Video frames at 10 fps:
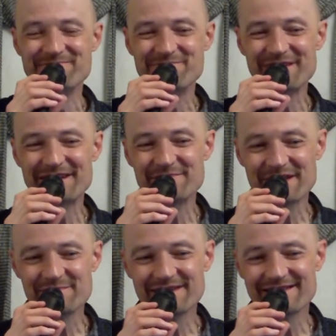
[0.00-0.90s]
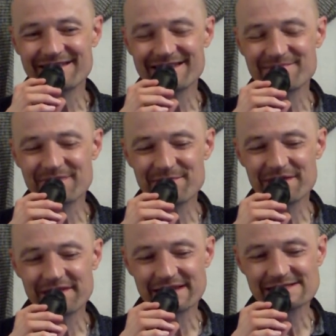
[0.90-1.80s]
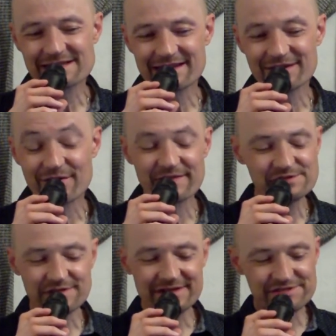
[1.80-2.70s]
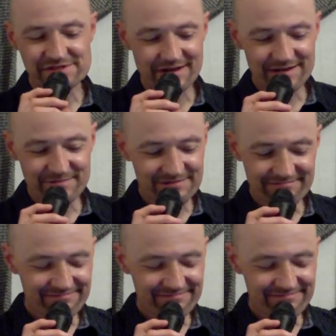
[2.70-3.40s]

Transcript: But it made me think, sitting there. Eventually he shut up and,